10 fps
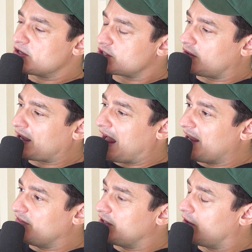So like
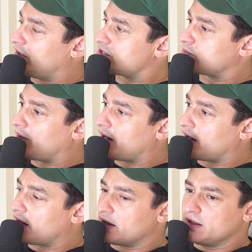I even notice
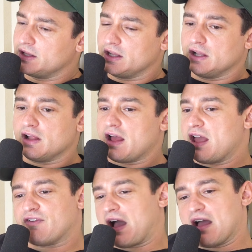where
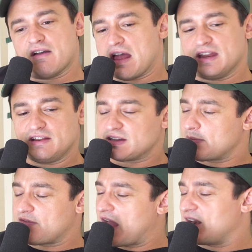if I
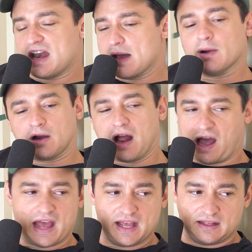anytime I've had an
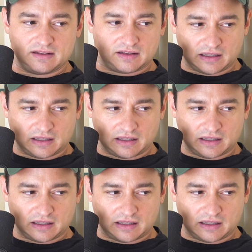MRI,